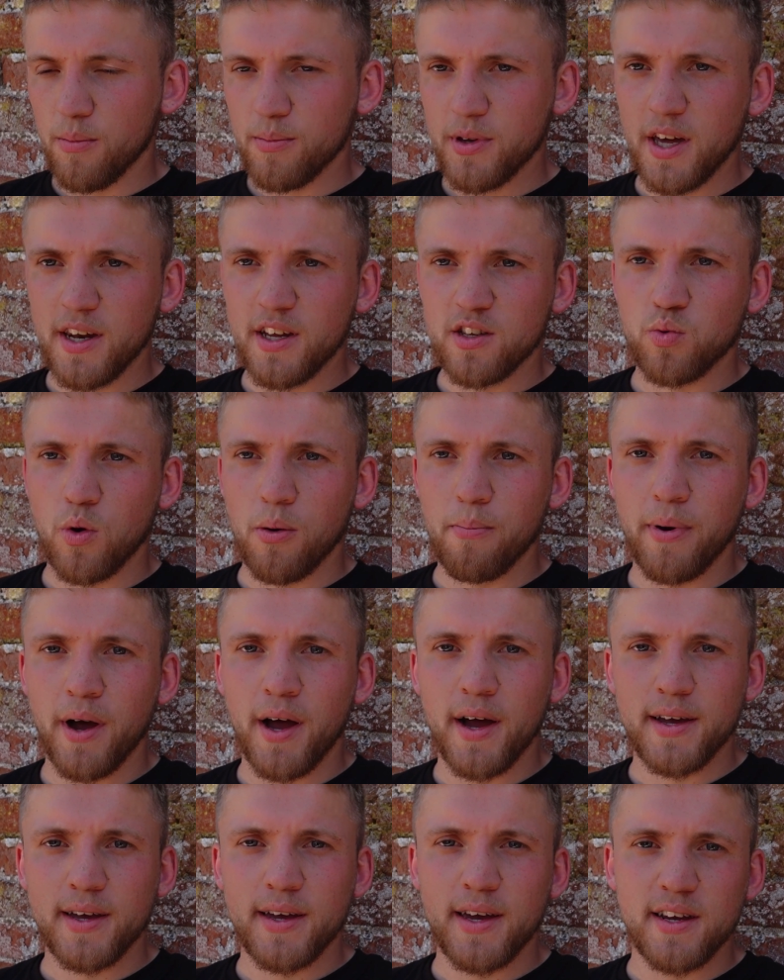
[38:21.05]
Get this one
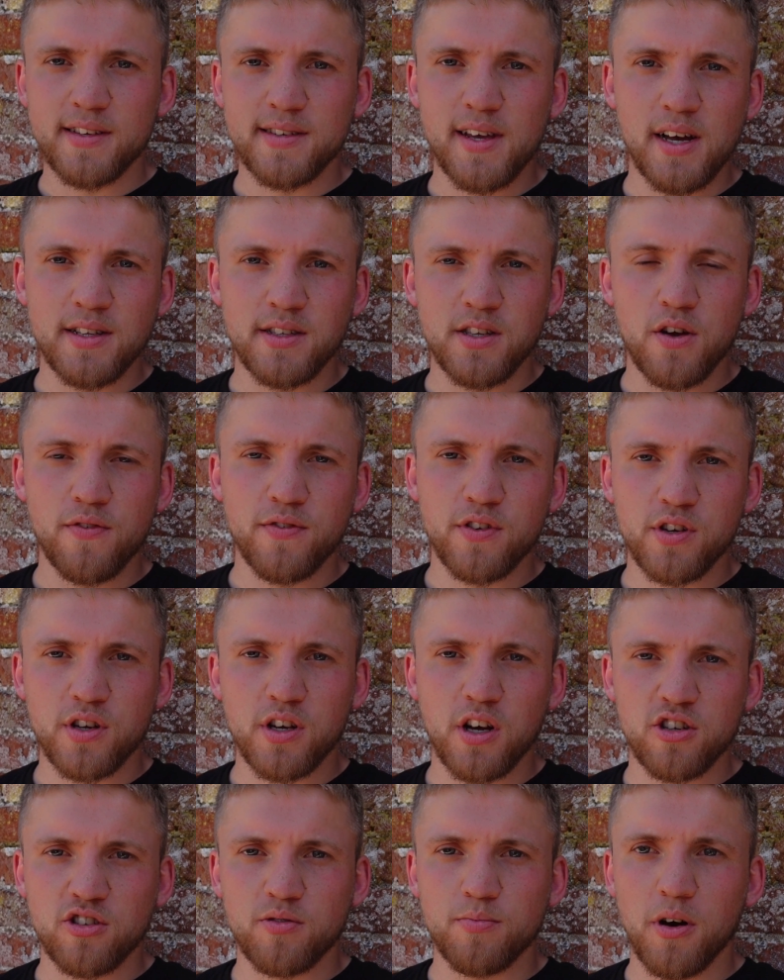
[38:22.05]
back, get this handed over to the
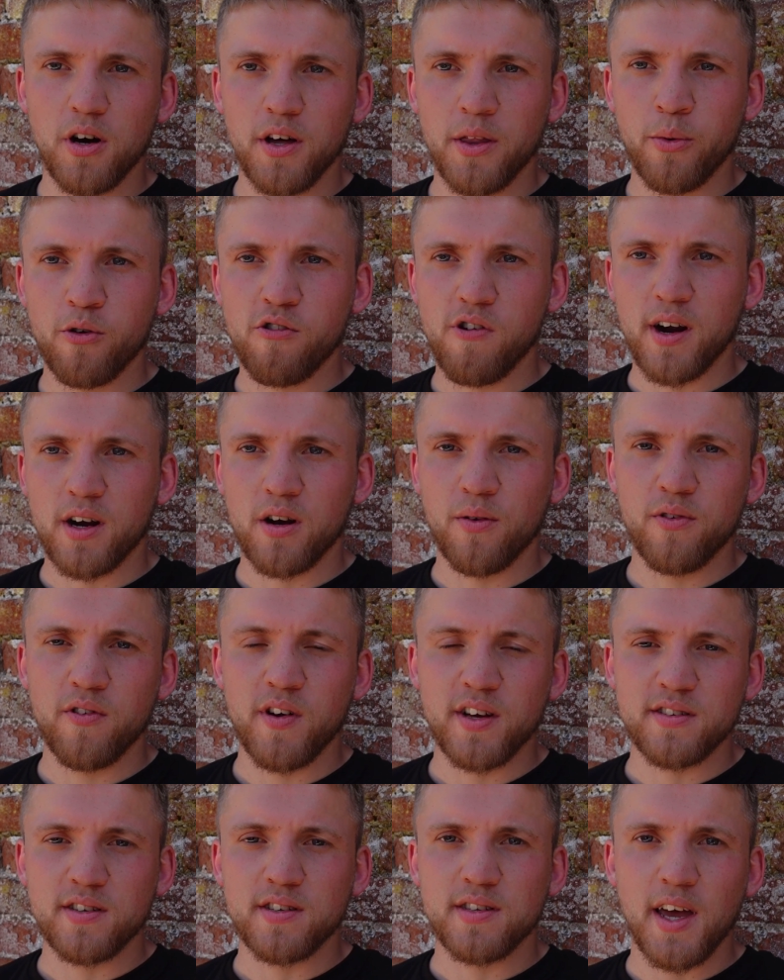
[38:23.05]
customer, and then we'll crack on the
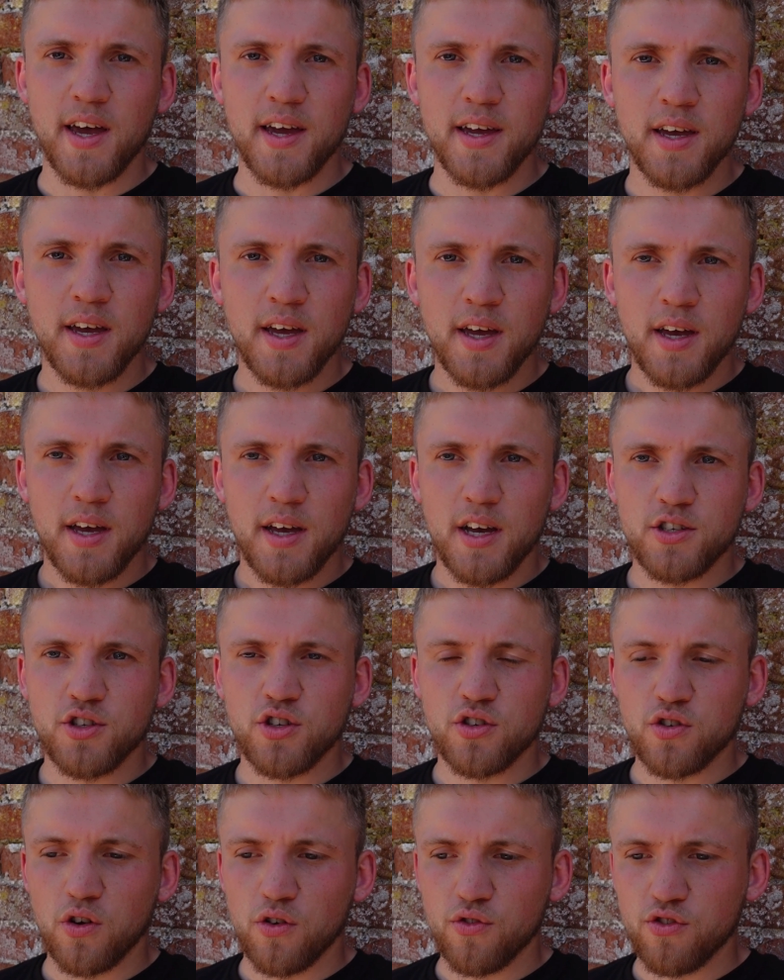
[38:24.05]
rest of the day. It's
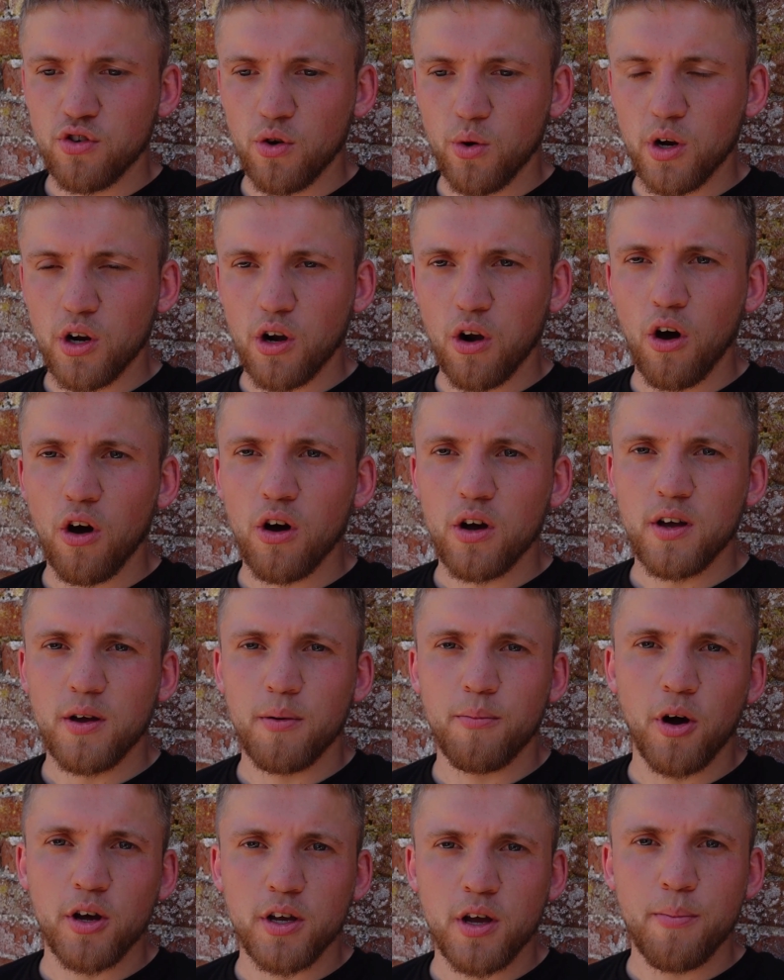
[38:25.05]
just gone 2 o'clock.
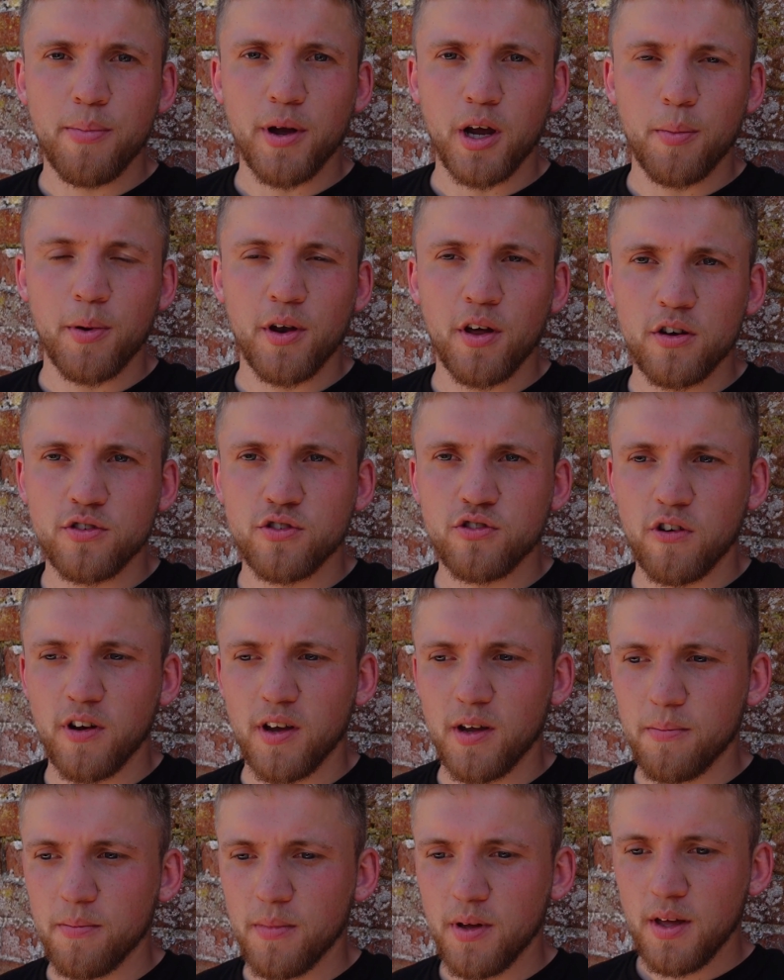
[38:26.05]
Might go and pick up an ice
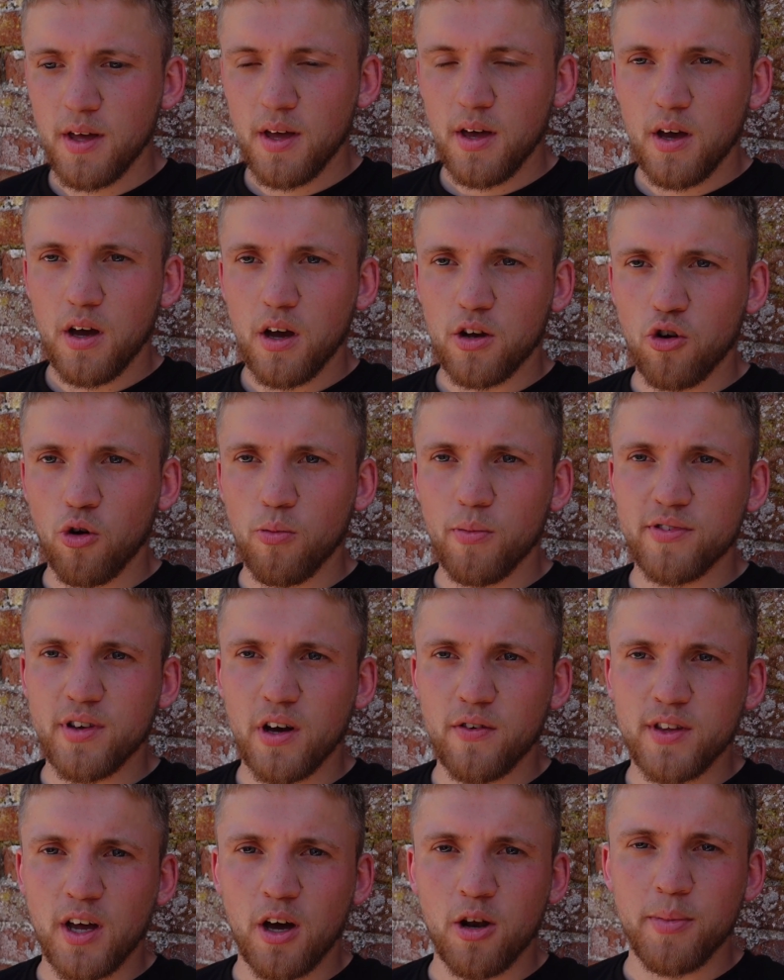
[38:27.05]
cream, cool
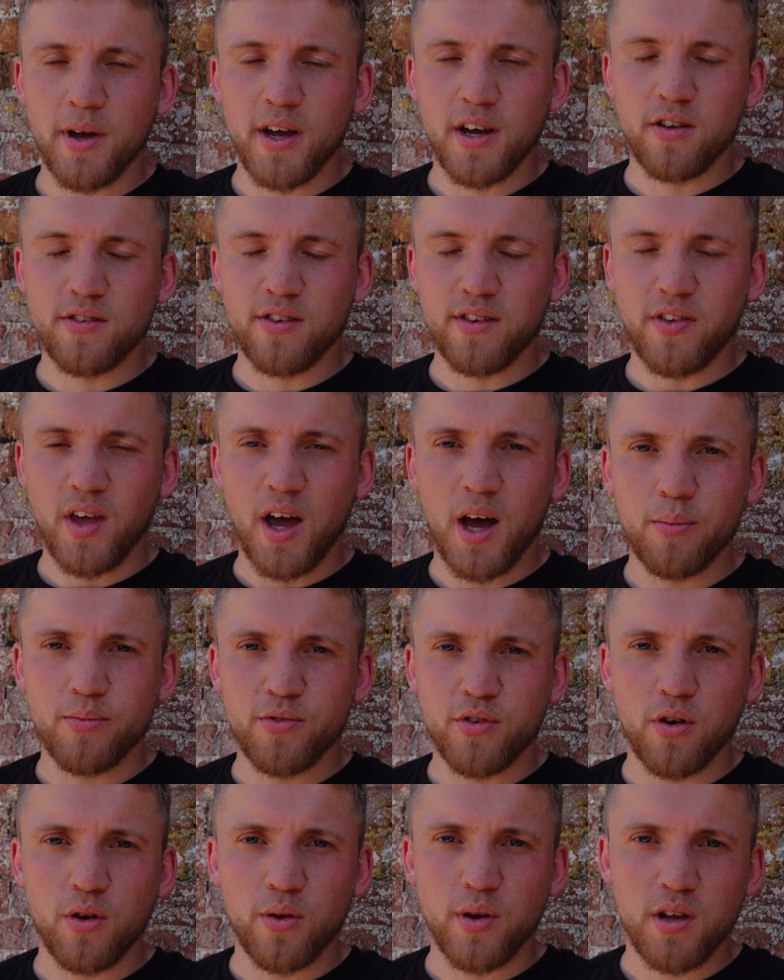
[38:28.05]
myself down a bit because it's
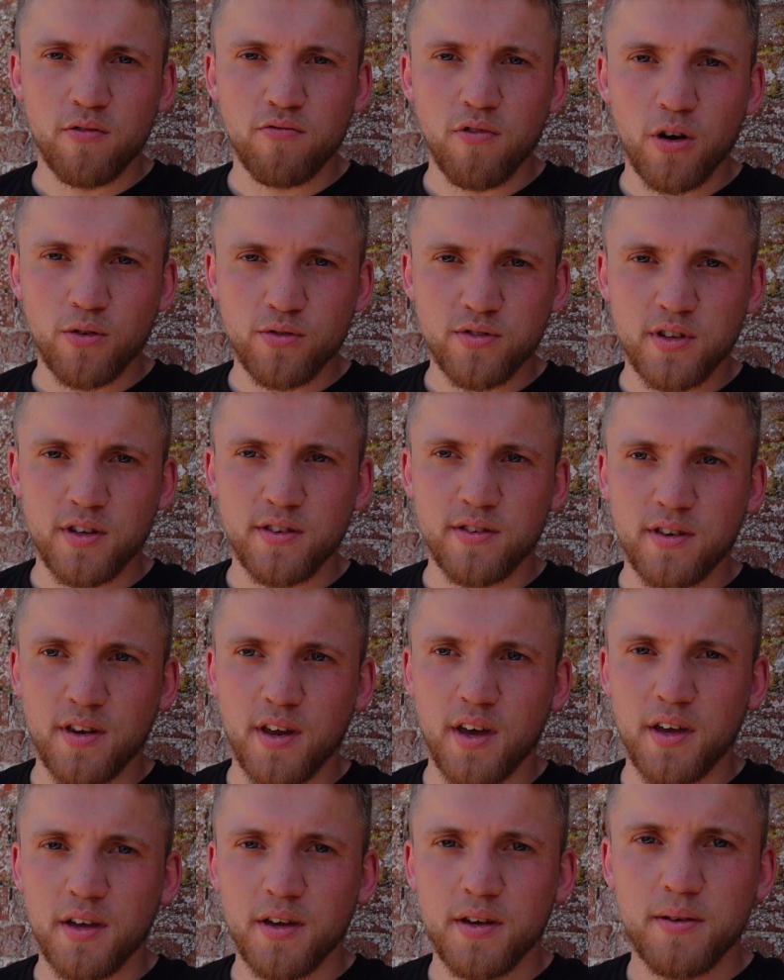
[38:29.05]
absolutely roasting
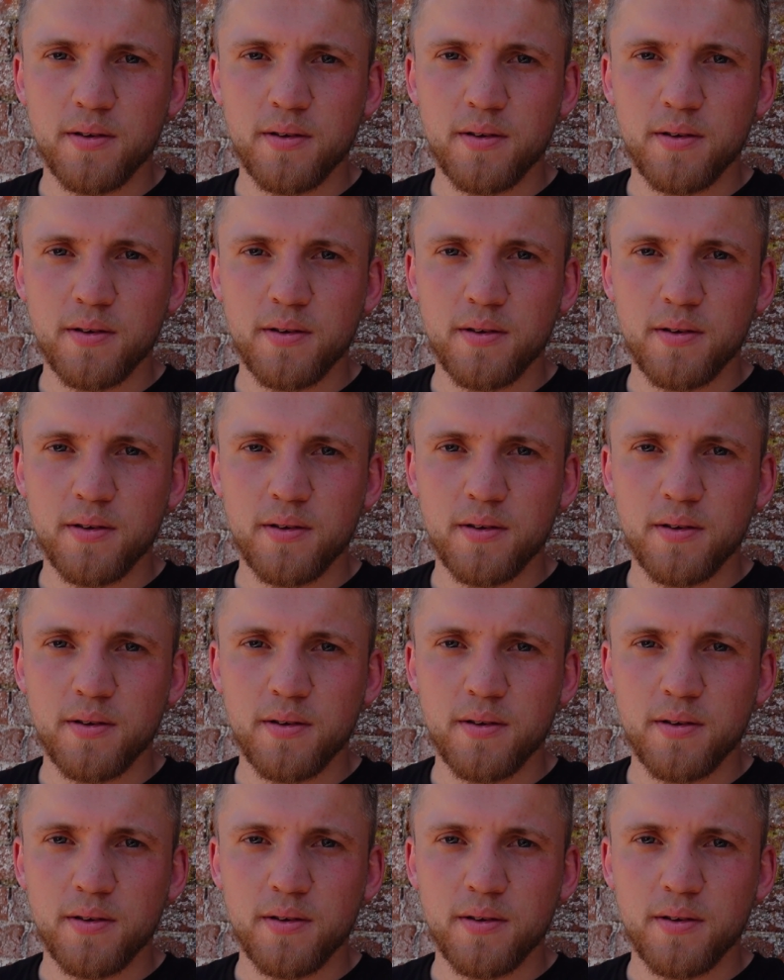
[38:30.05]
today.